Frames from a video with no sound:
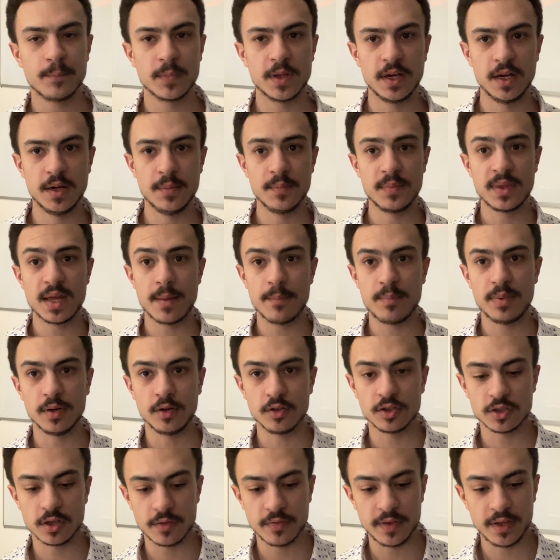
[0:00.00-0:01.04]
that
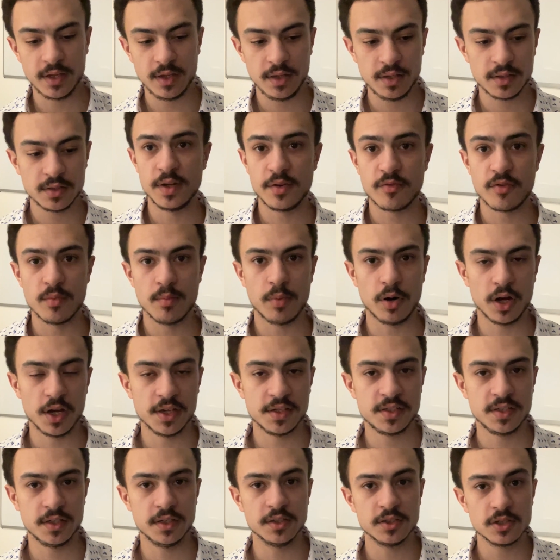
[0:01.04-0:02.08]
builds on these different
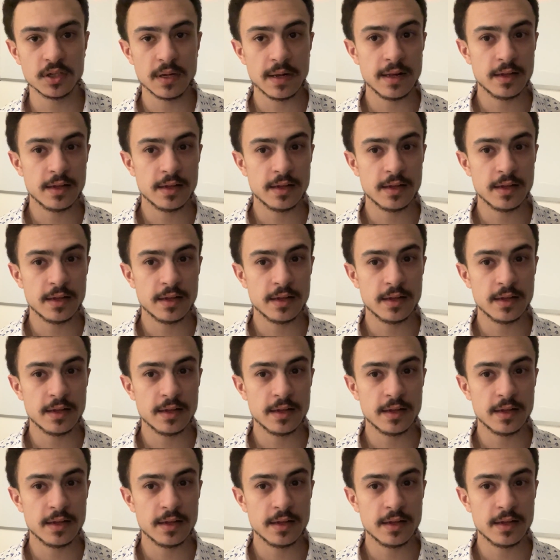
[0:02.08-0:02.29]
biases.